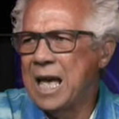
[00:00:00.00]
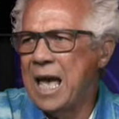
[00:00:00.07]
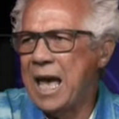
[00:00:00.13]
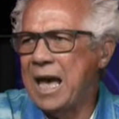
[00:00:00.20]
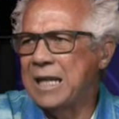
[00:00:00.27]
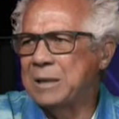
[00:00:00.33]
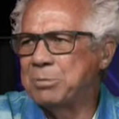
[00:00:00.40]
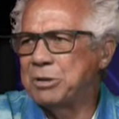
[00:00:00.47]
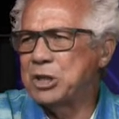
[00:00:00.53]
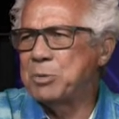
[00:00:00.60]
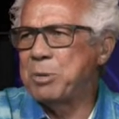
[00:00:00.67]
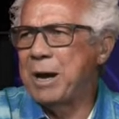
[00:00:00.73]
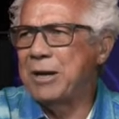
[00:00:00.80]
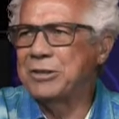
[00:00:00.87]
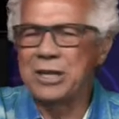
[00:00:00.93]
And the British
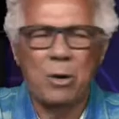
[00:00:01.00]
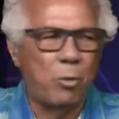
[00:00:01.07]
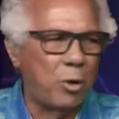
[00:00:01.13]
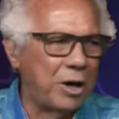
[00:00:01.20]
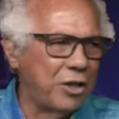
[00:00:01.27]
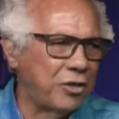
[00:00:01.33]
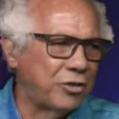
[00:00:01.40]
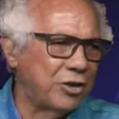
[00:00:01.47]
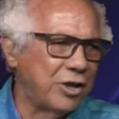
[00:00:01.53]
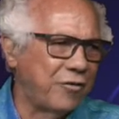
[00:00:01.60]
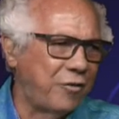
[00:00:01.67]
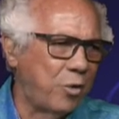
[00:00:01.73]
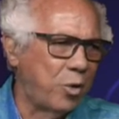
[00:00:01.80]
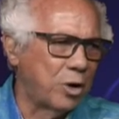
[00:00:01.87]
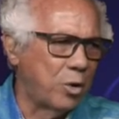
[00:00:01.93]
pound's at one
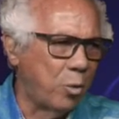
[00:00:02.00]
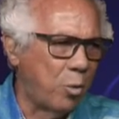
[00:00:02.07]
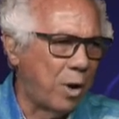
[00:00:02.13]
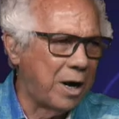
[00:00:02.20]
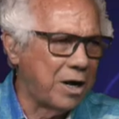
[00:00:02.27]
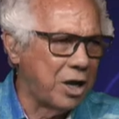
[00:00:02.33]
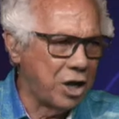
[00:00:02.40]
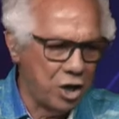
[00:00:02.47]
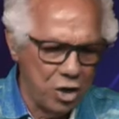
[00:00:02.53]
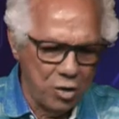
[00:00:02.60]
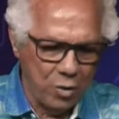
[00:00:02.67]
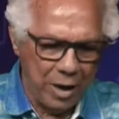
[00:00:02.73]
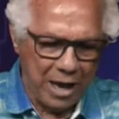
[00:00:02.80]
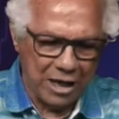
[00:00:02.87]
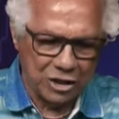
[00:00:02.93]
thirty-four to one U
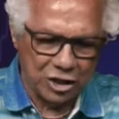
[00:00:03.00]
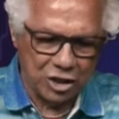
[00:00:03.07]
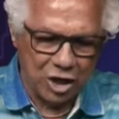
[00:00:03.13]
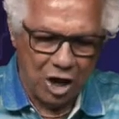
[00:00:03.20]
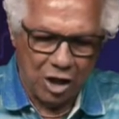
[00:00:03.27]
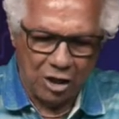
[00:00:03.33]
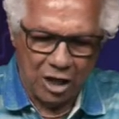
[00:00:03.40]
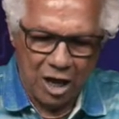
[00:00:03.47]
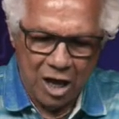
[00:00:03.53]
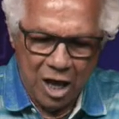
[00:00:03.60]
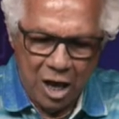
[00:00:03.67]
S dollar.